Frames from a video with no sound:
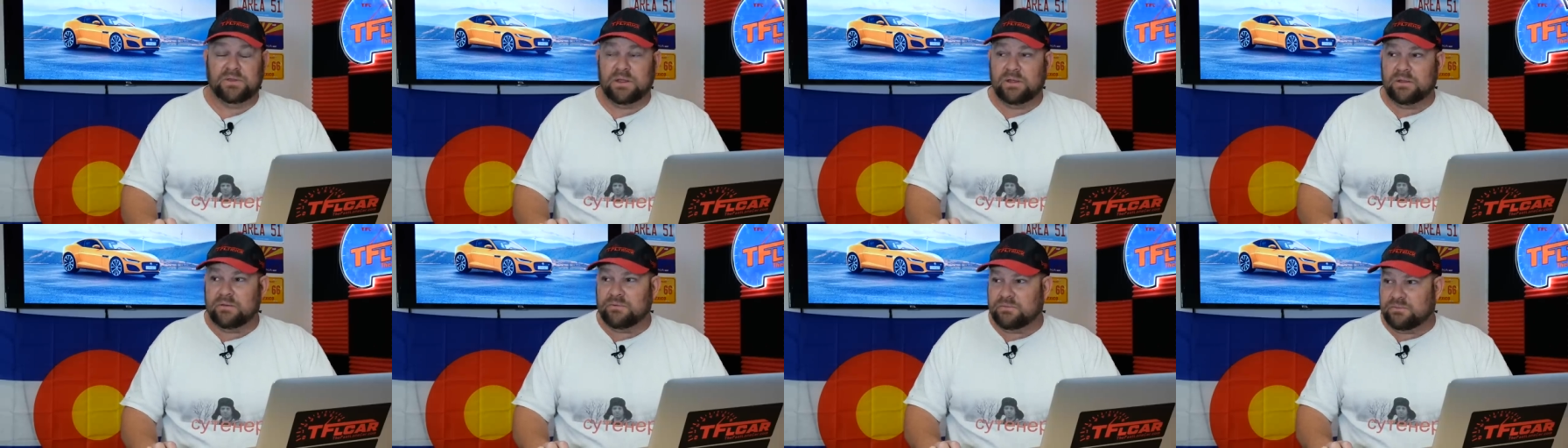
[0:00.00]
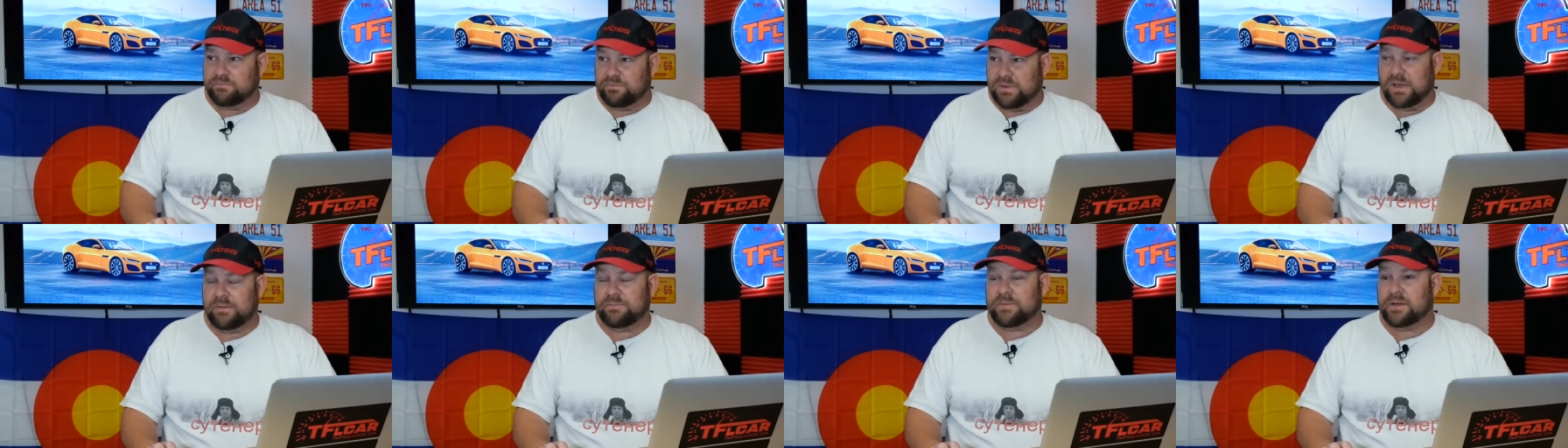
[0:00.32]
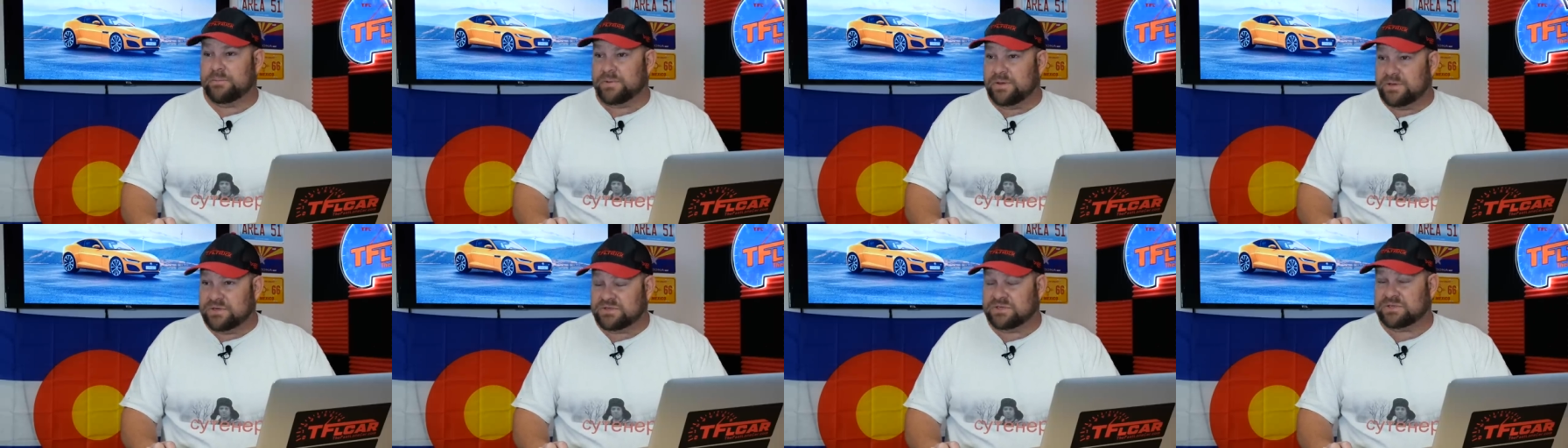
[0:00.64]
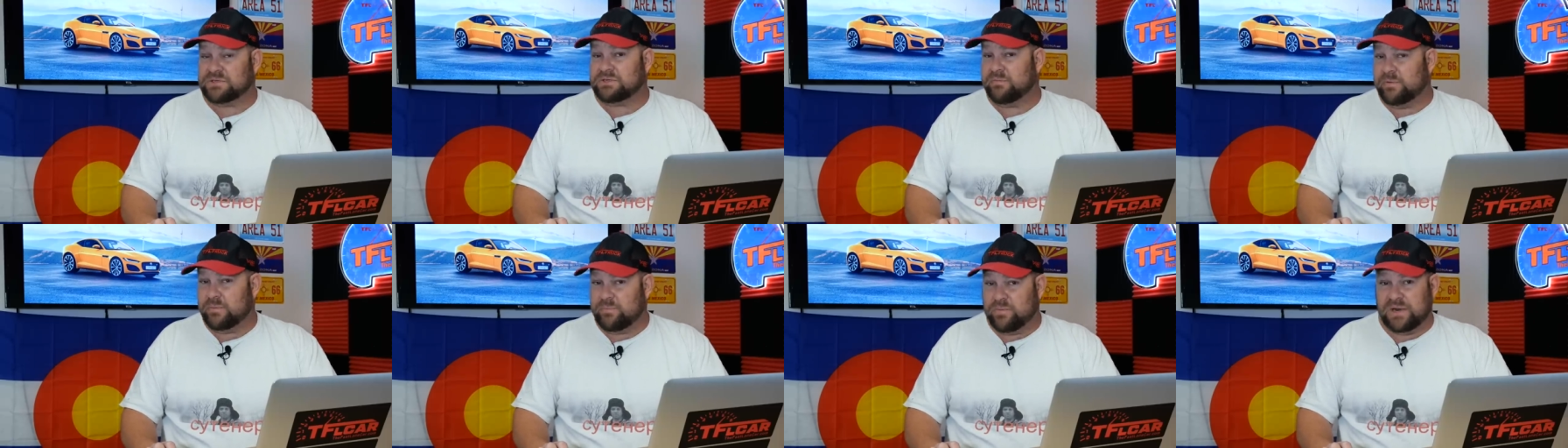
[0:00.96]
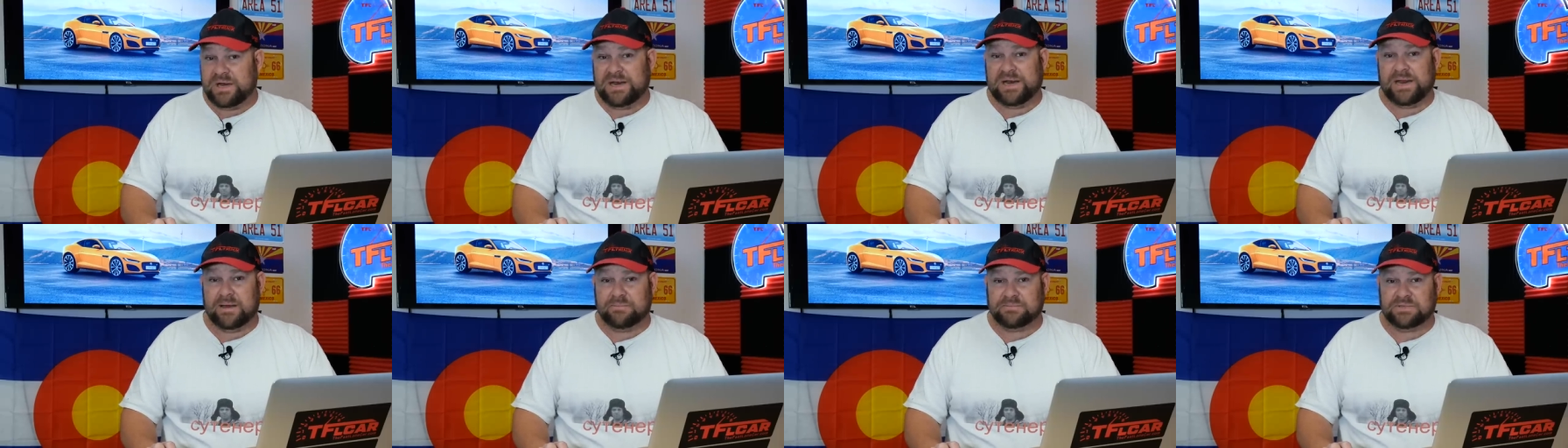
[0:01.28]
BMW used to be
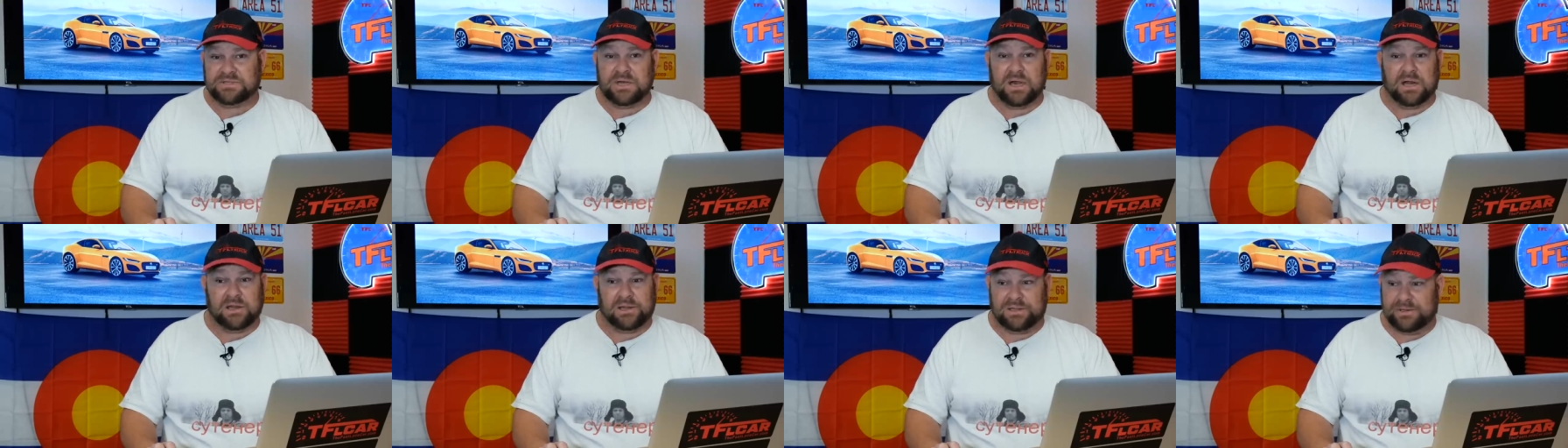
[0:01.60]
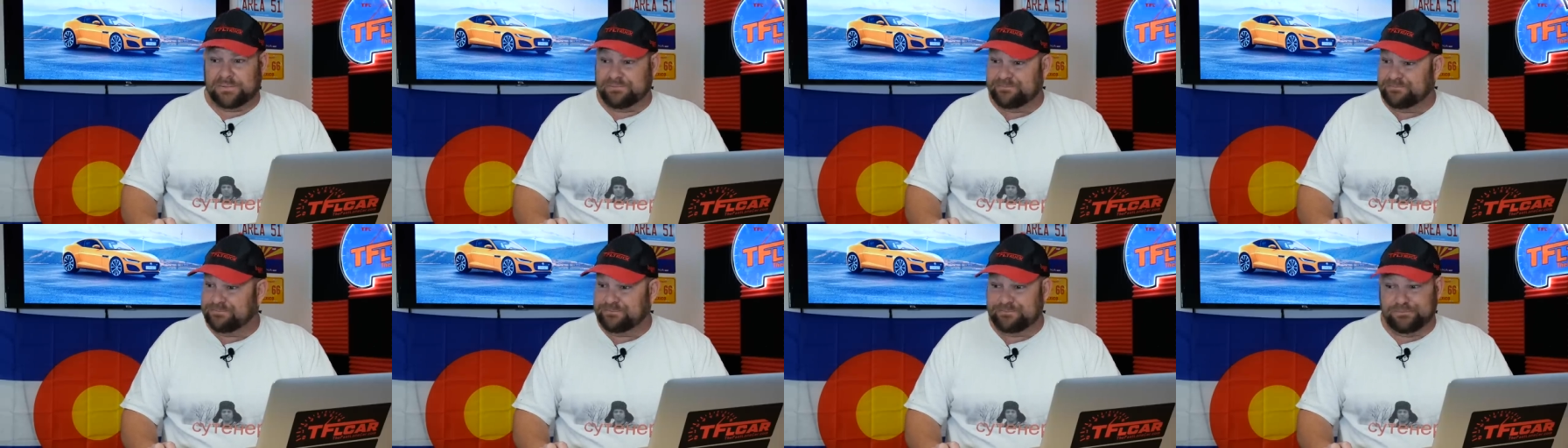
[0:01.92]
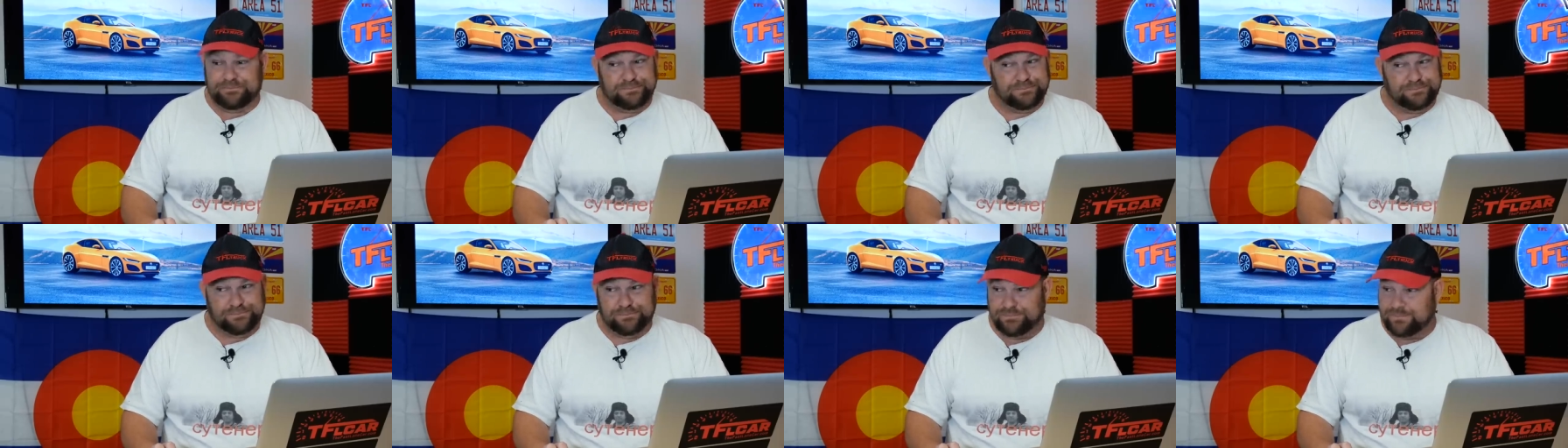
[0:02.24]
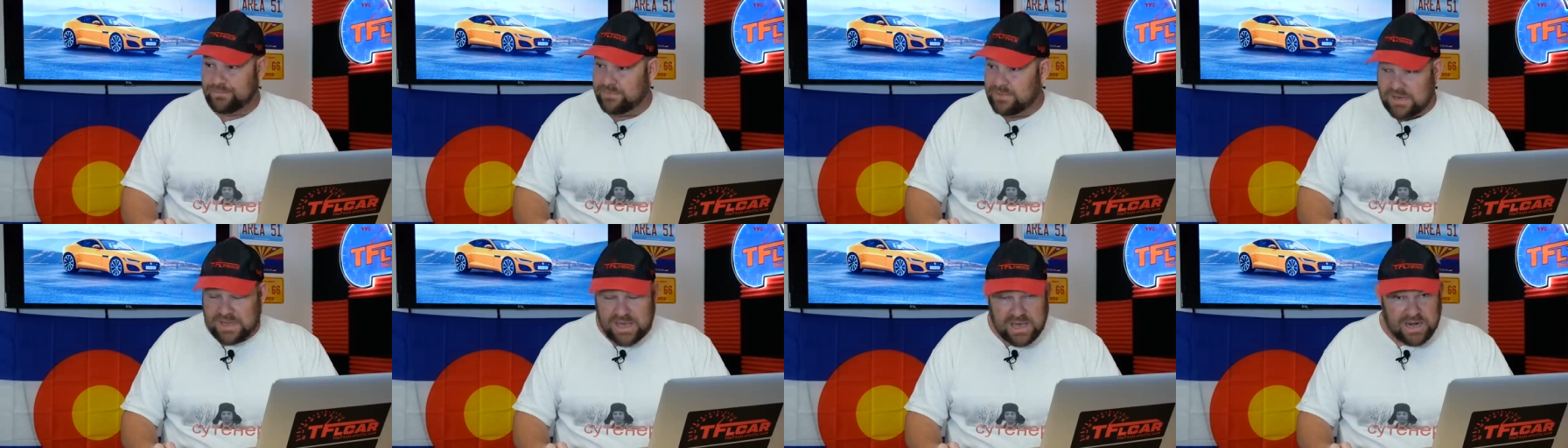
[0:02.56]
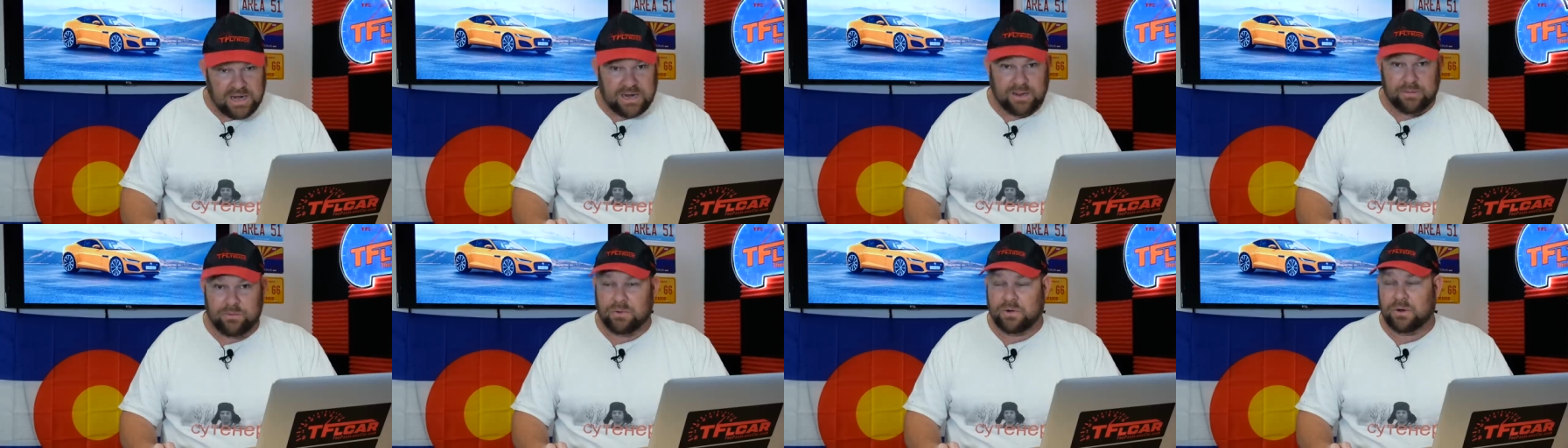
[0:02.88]
pretty damn solid,
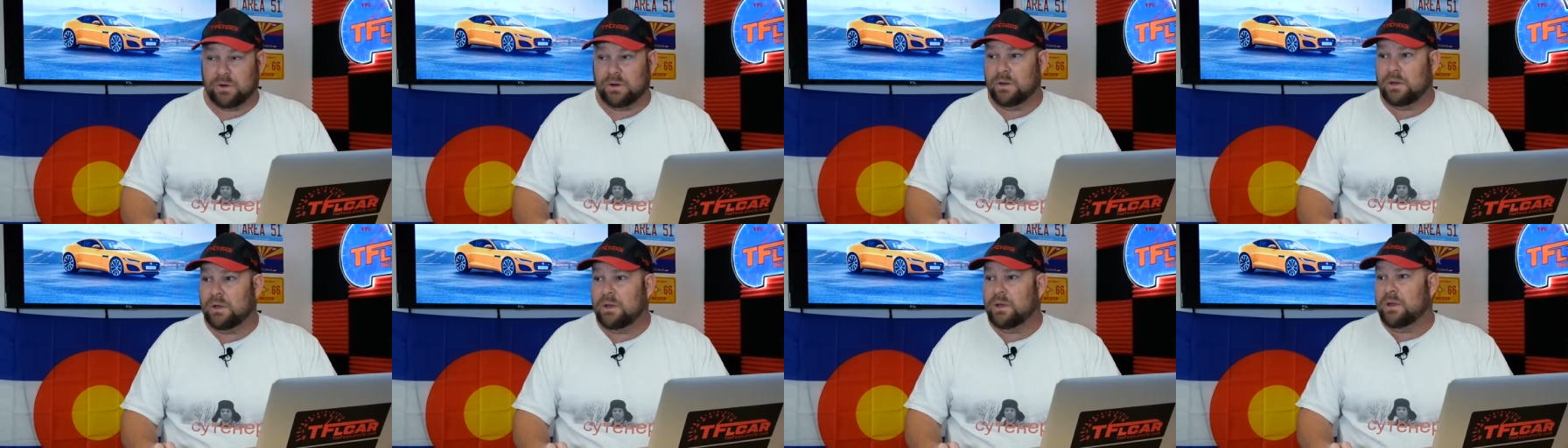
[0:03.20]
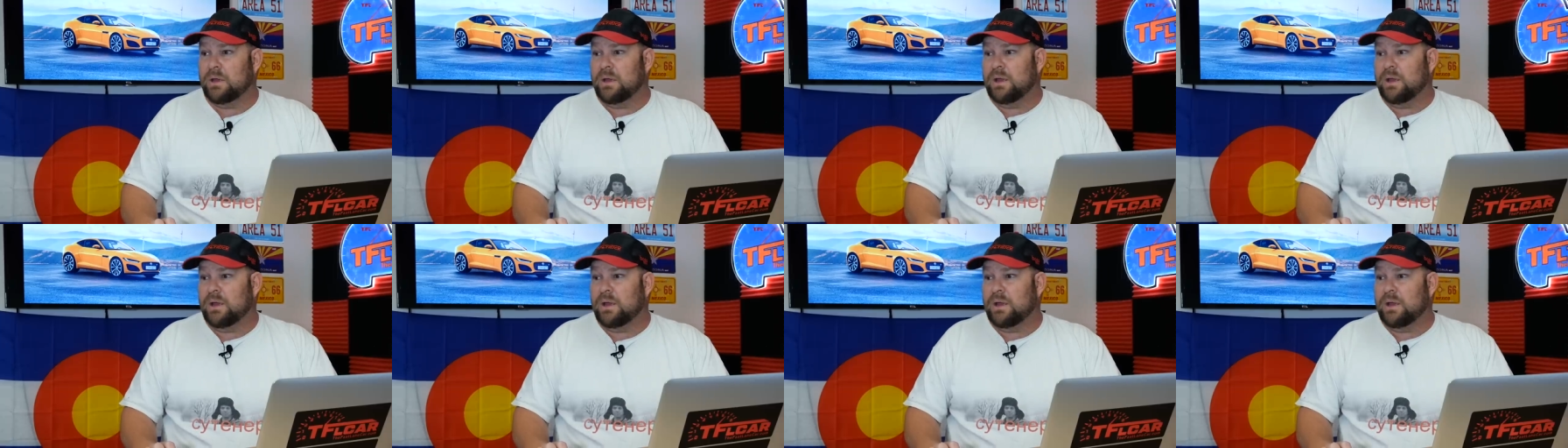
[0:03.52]
not anymore.